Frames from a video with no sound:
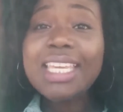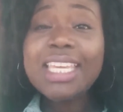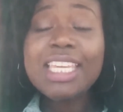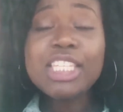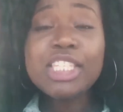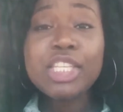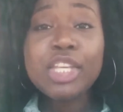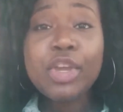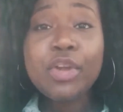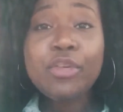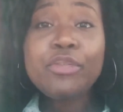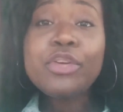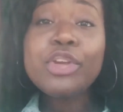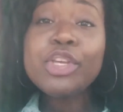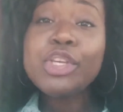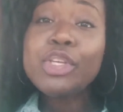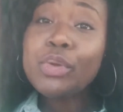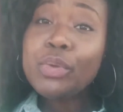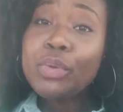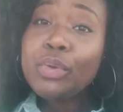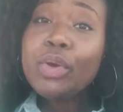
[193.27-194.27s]
easier for
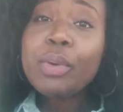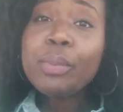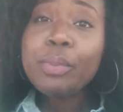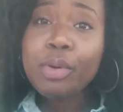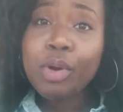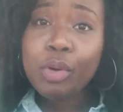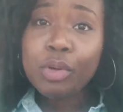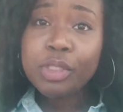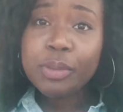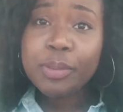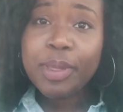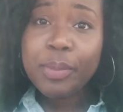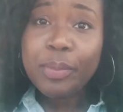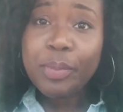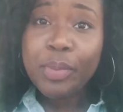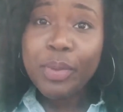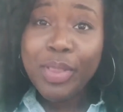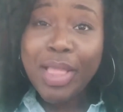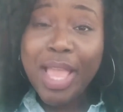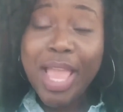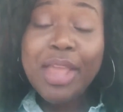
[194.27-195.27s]
you to approach
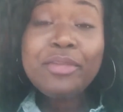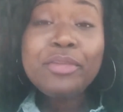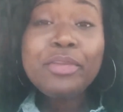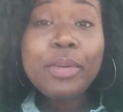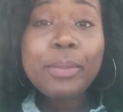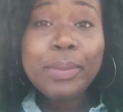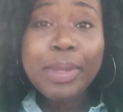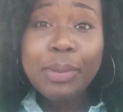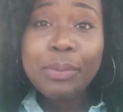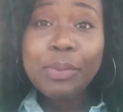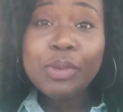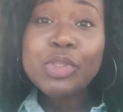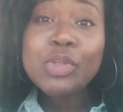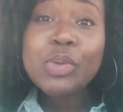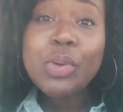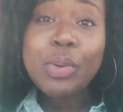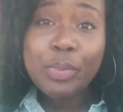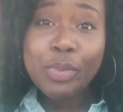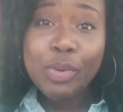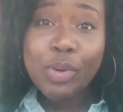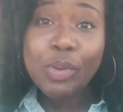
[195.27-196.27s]
people and for people
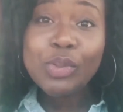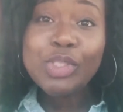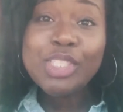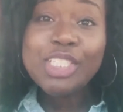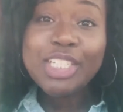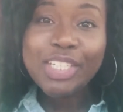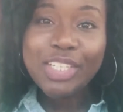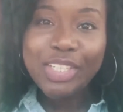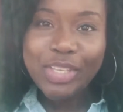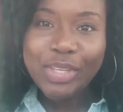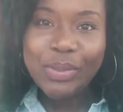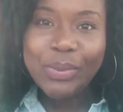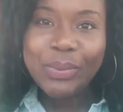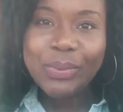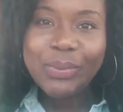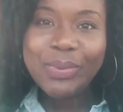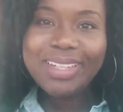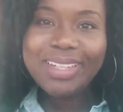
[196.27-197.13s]
to approach you.